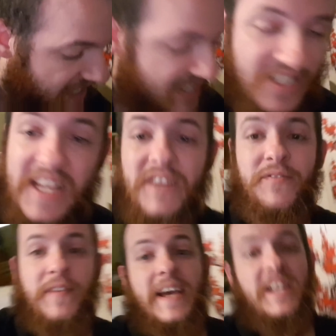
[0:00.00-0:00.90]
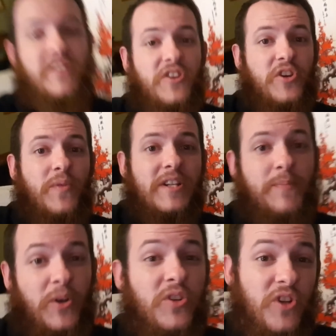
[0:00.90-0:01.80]
instead of any of the new ones,
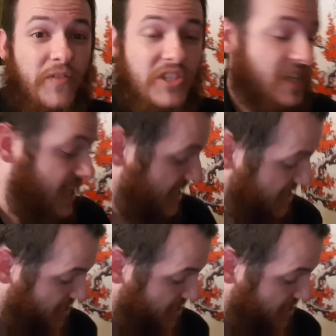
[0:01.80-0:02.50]
because obviously